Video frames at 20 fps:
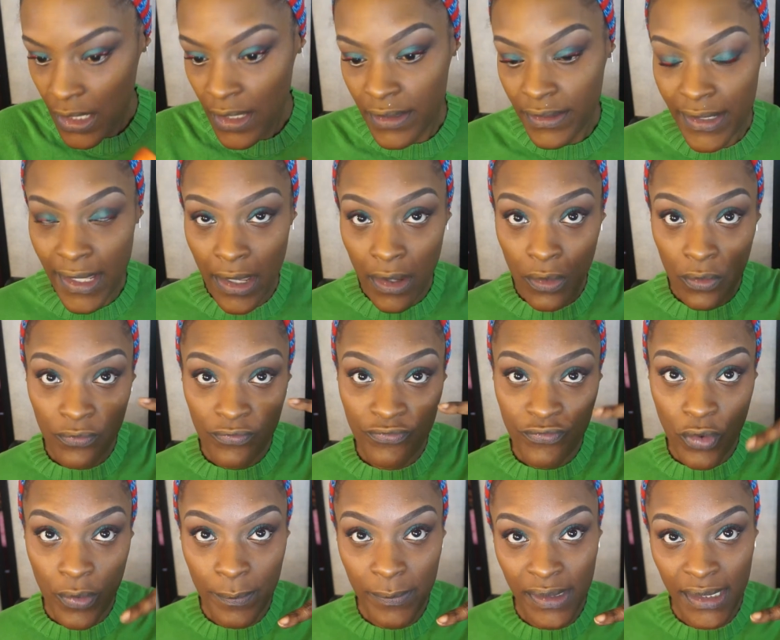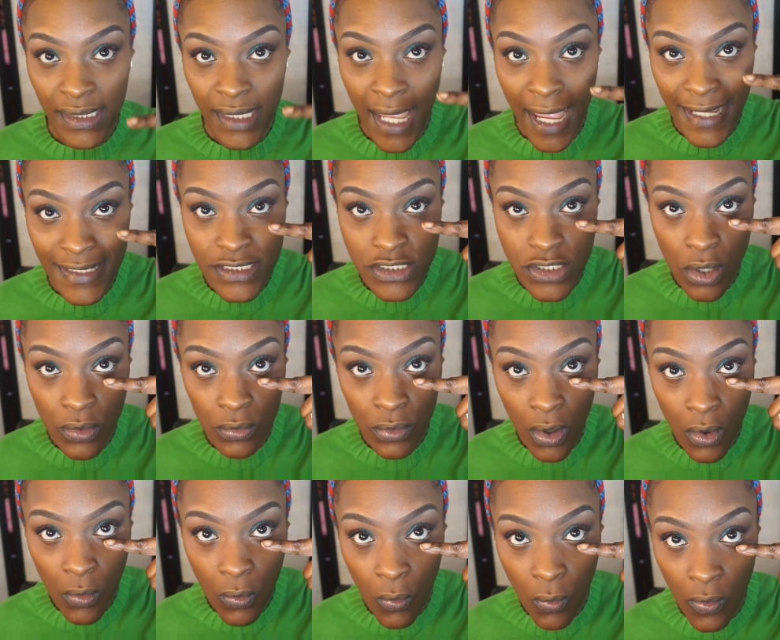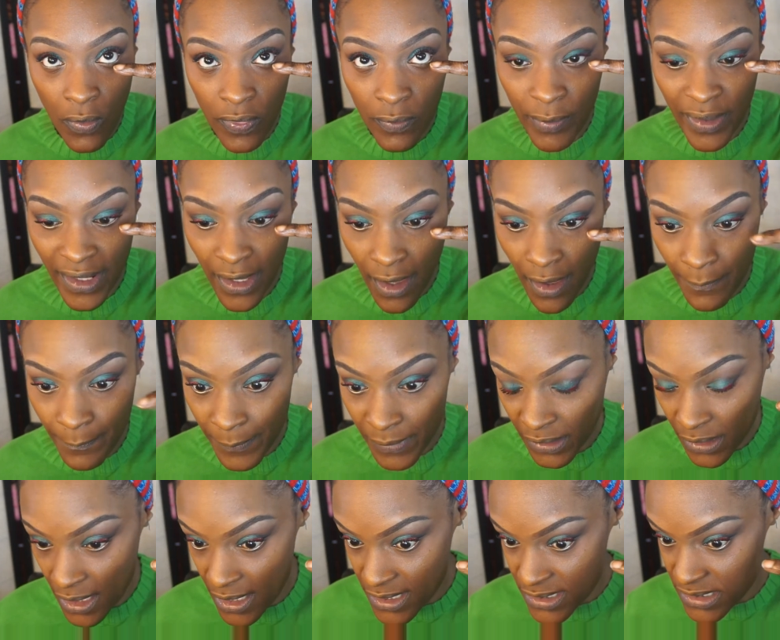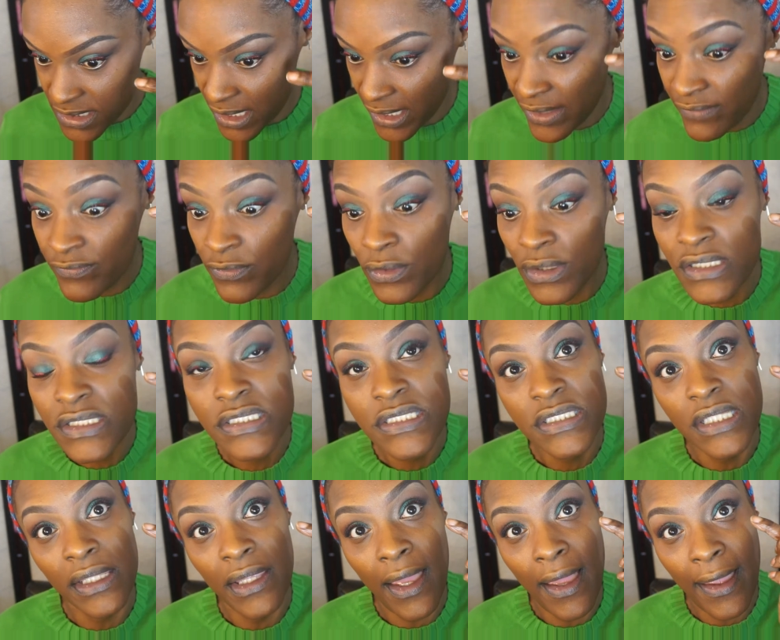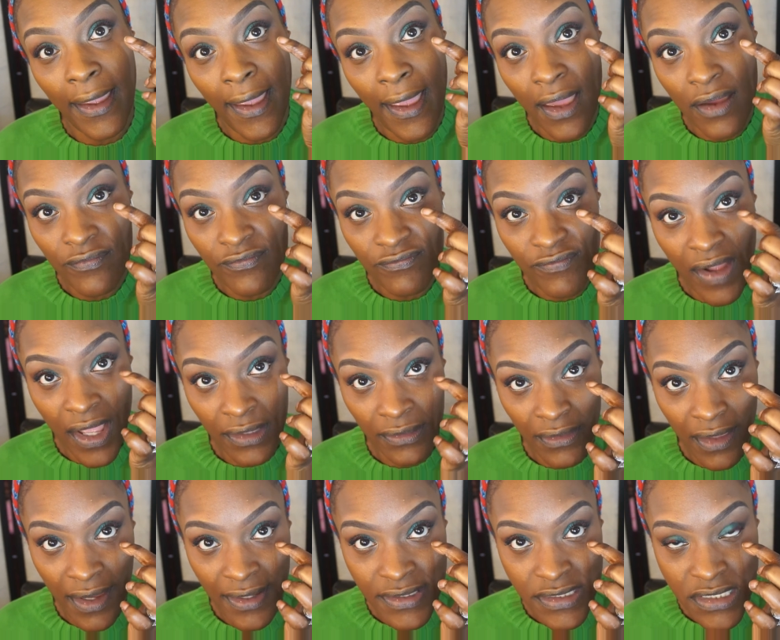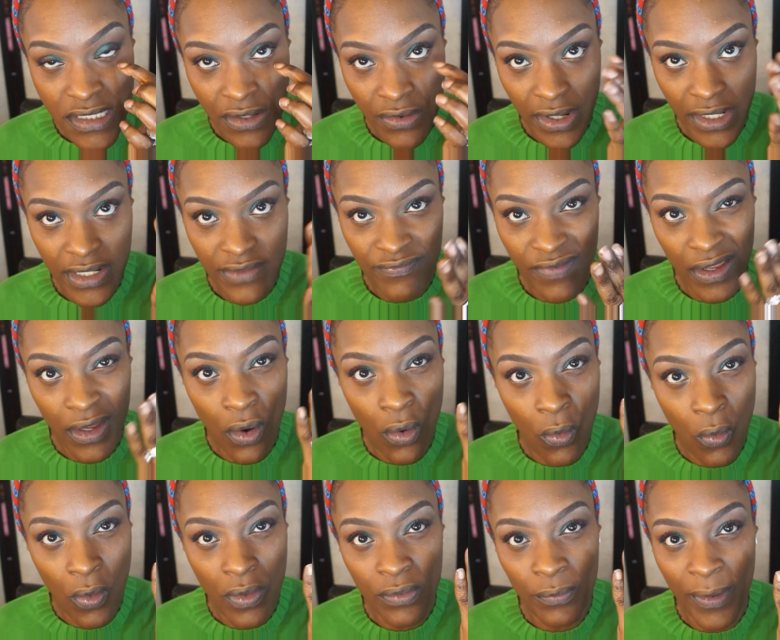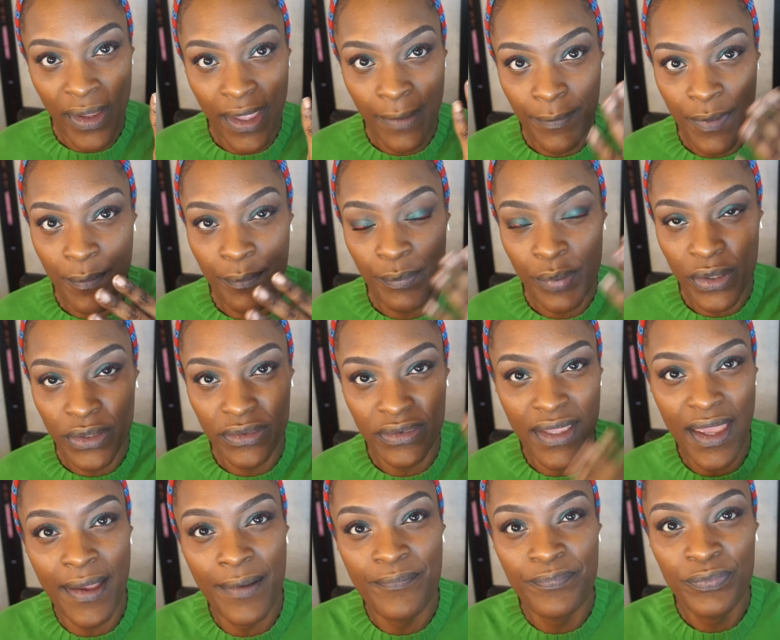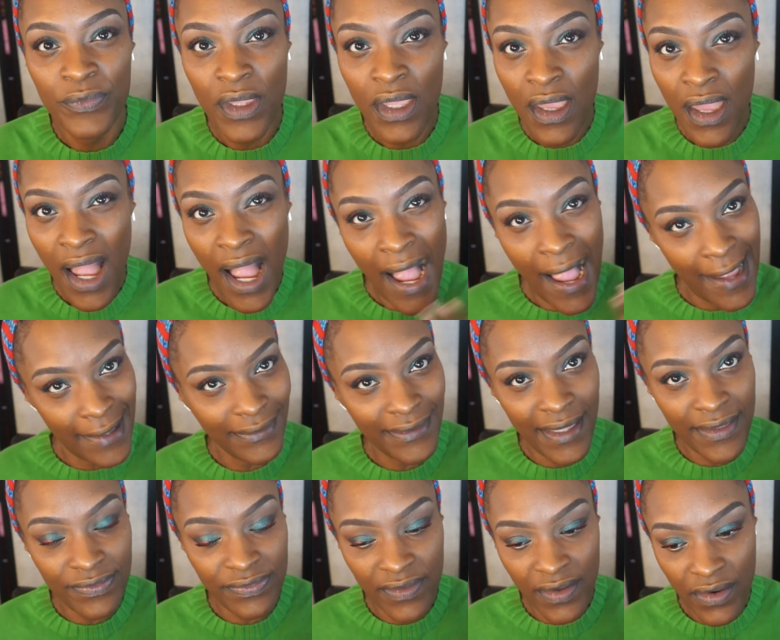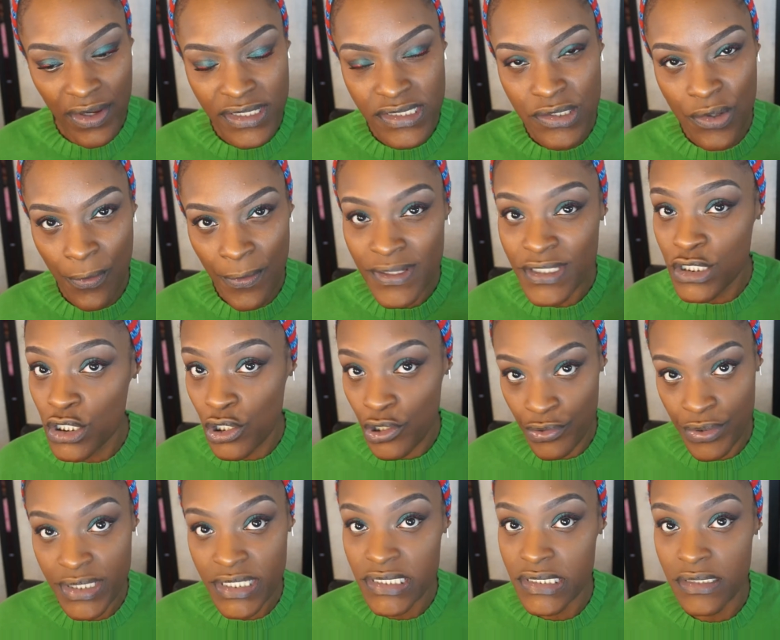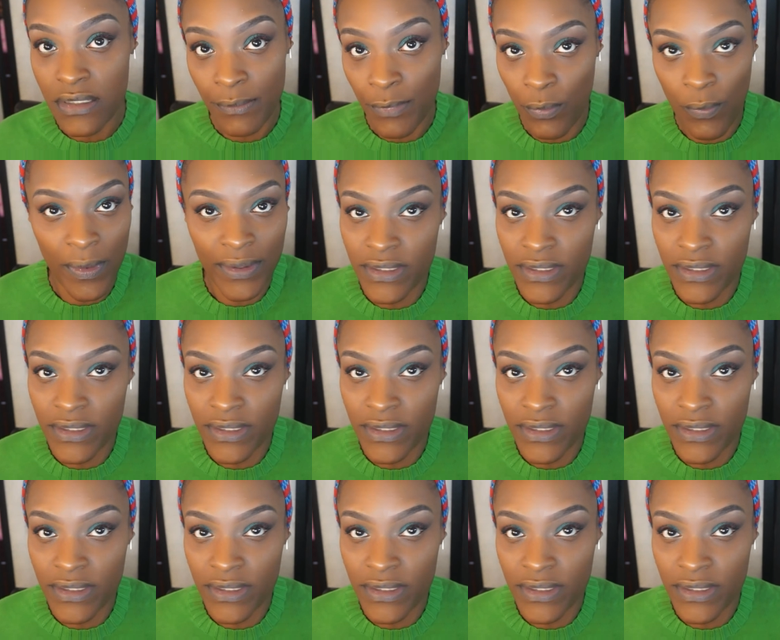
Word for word: Now, for me, I don't go all the way up because if you can see, I have fine lines here. And if I go all the way up and put that highlight there, it's going to crease, number one.